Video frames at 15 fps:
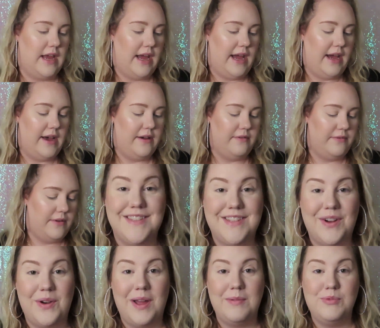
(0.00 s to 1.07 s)
have.
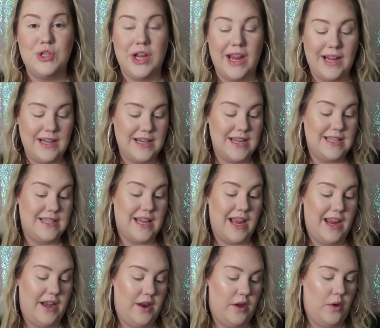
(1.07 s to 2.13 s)
So I'm trying to
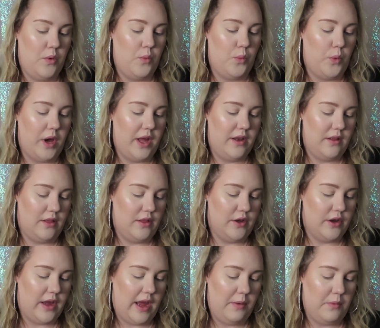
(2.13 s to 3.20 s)
decide what
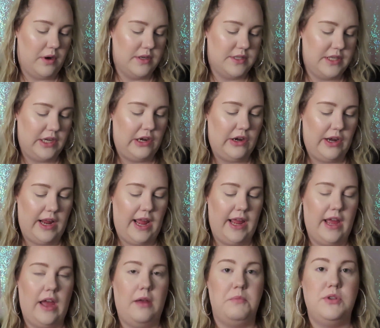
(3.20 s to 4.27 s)
look I want to
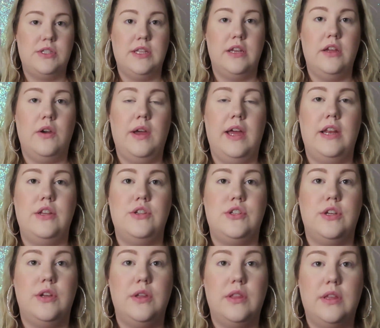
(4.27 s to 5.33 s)
create. I'm just gonna go ahead and
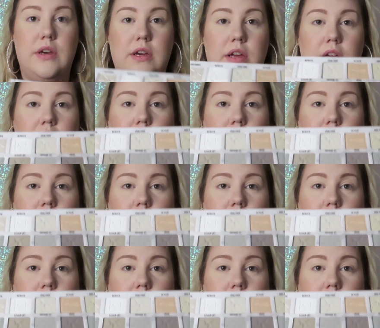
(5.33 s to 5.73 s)
show you the